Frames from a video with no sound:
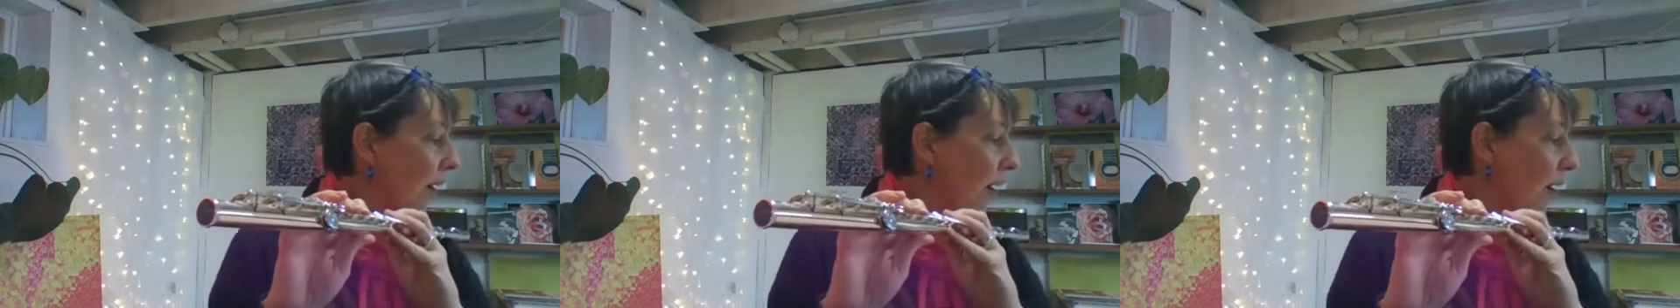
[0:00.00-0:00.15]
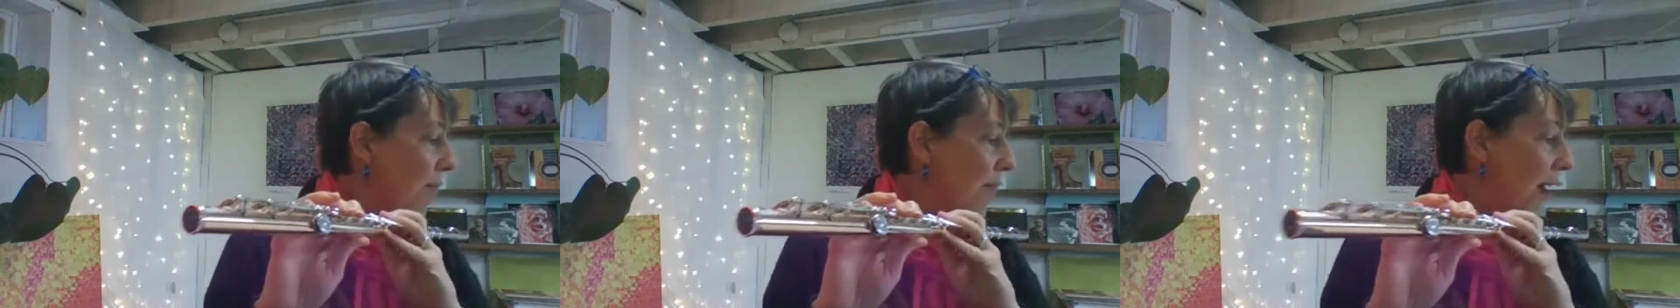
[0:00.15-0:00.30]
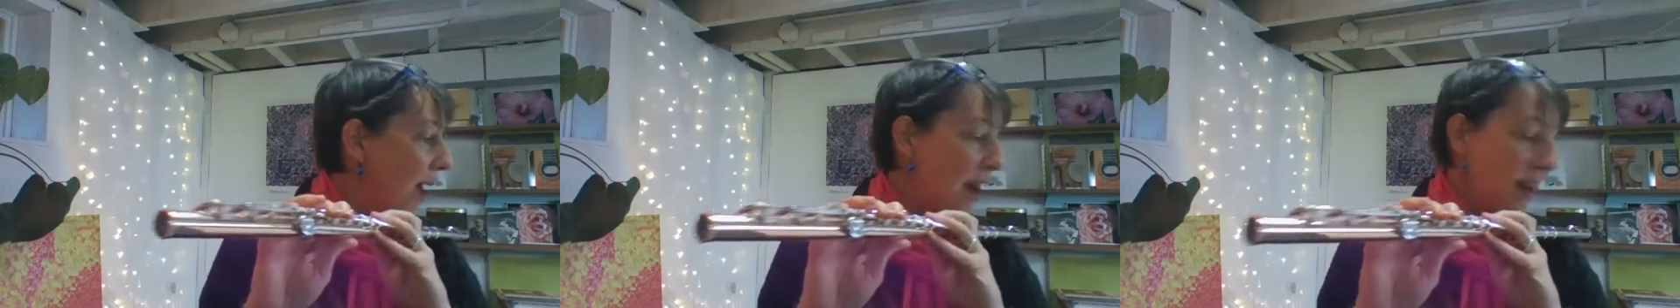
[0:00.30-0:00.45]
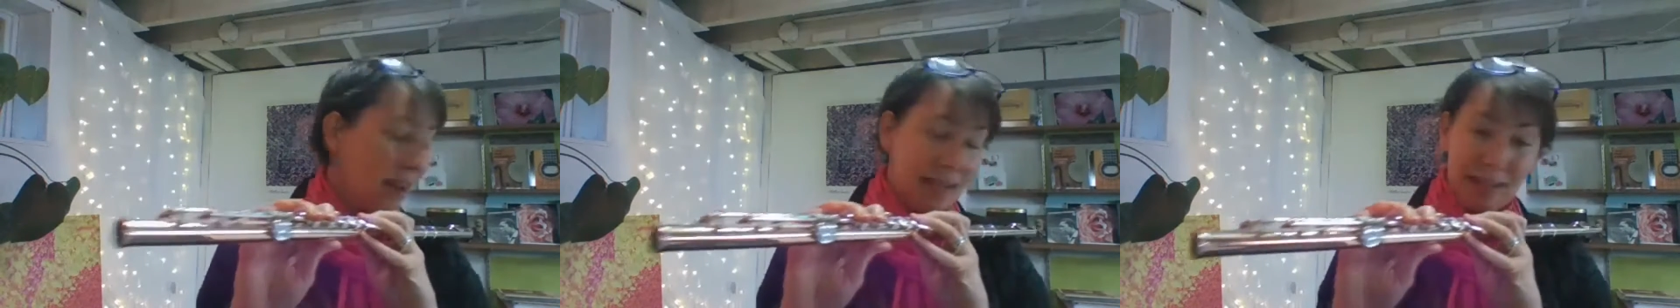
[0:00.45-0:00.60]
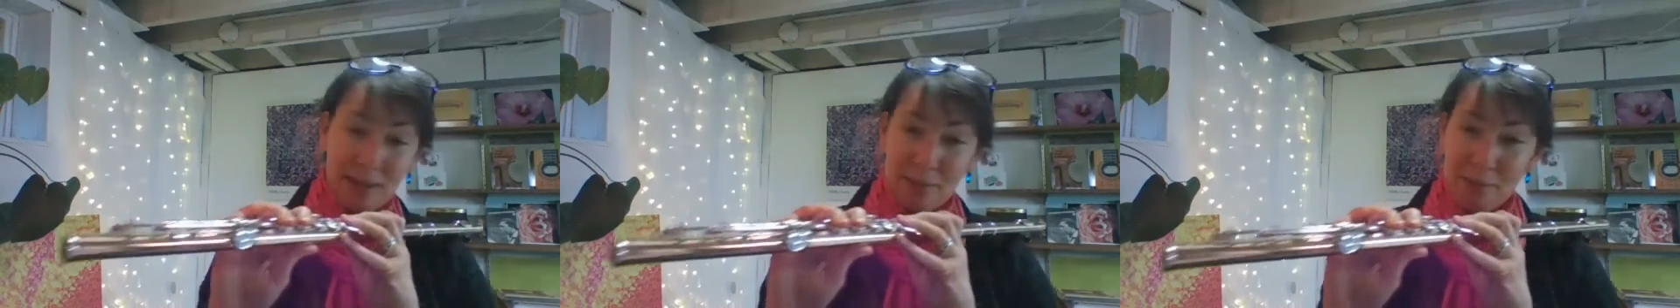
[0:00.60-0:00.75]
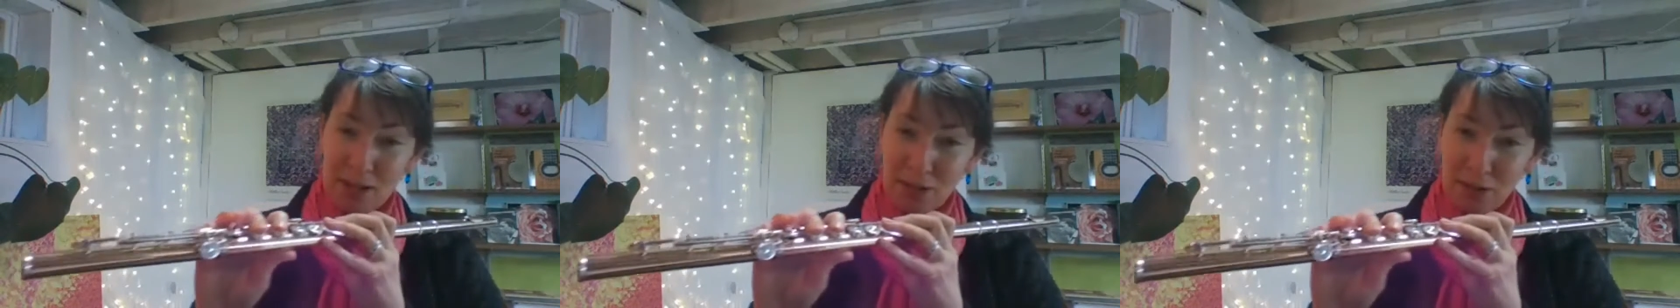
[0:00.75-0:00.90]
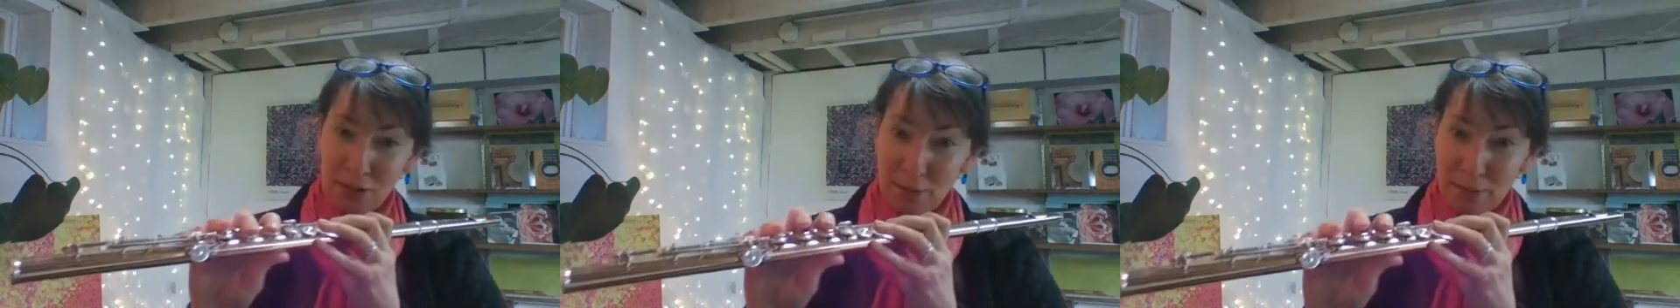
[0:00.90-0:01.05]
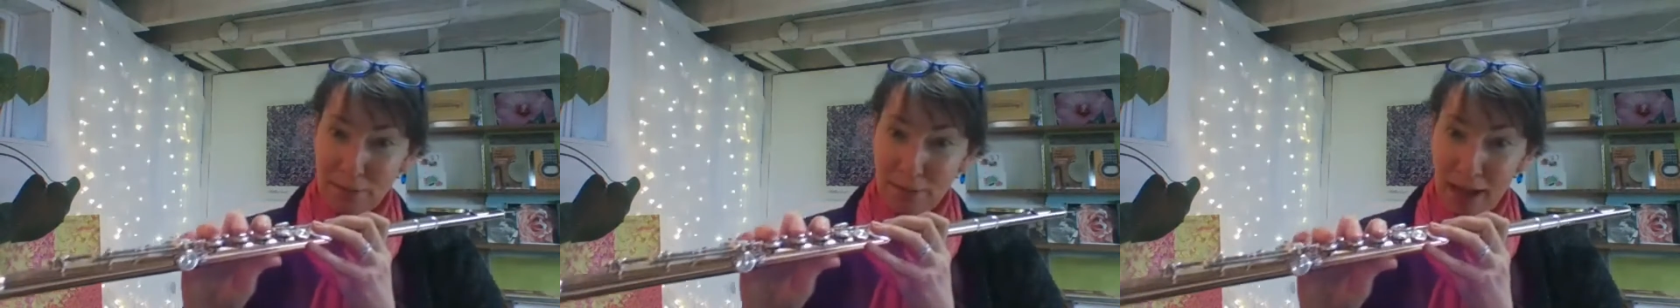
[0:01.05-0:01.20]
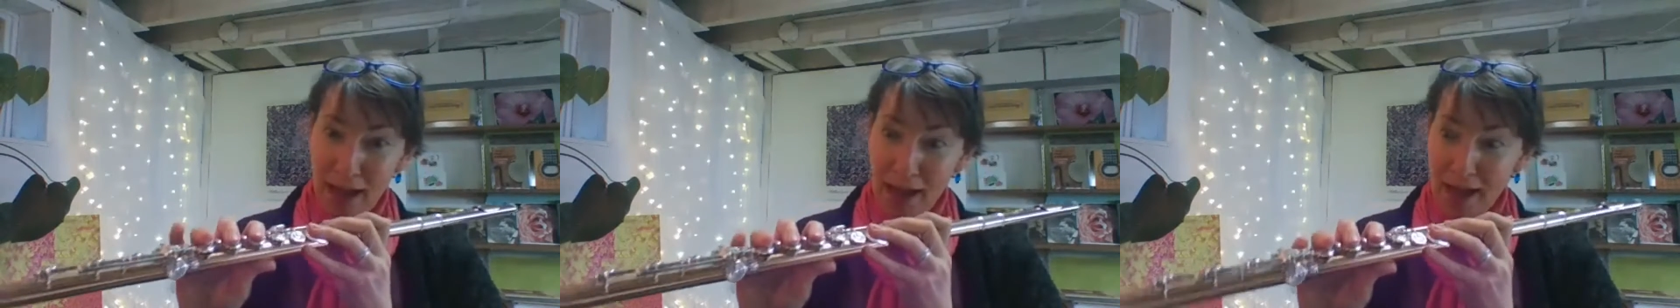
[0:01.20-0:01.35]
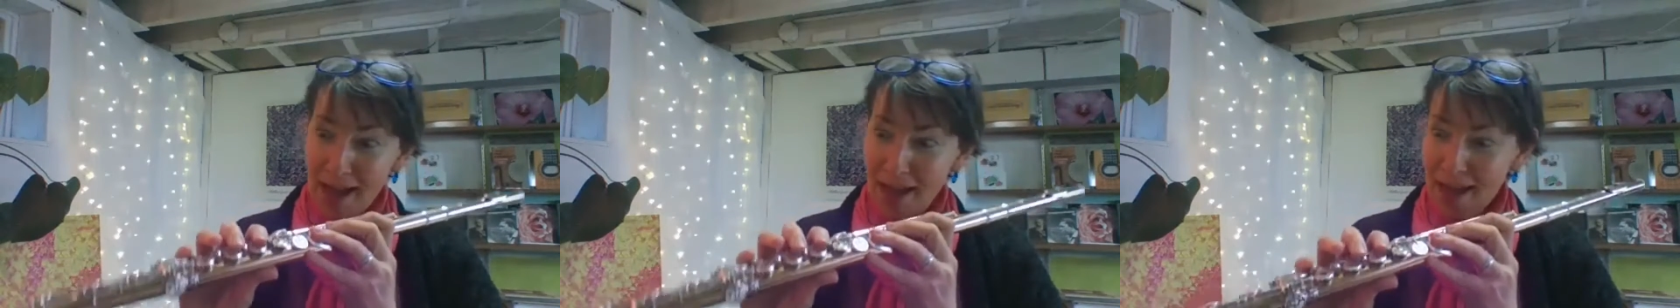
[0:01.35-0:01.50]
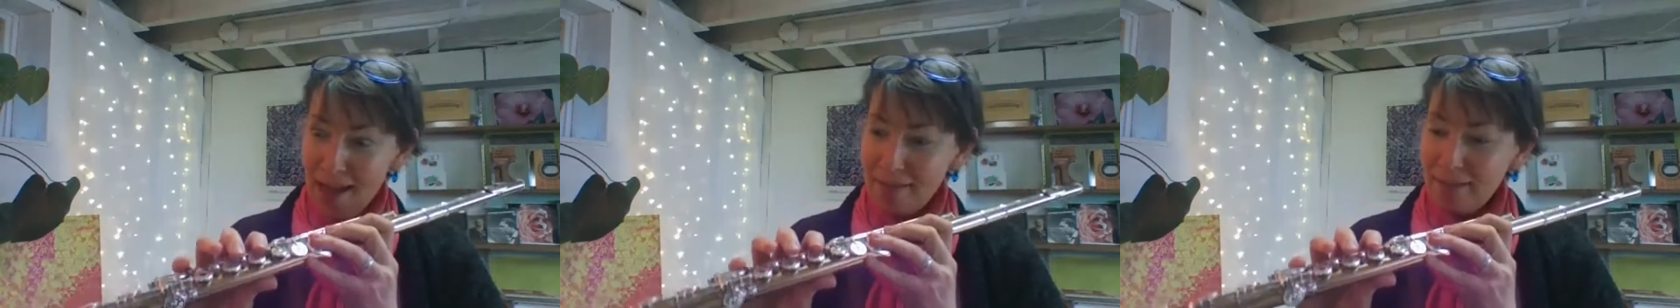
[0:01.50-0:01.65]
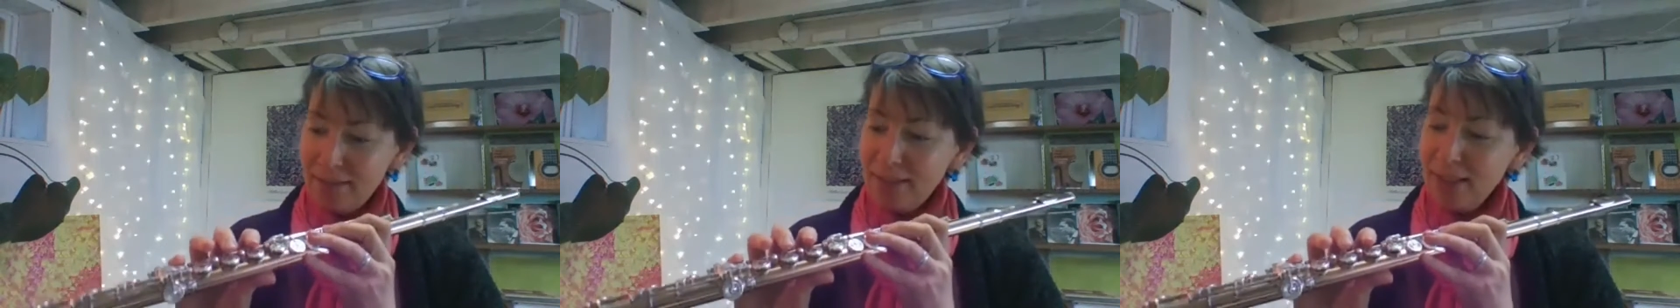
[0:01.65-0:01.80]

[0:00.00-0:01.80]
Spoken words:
harmonic in measure 5.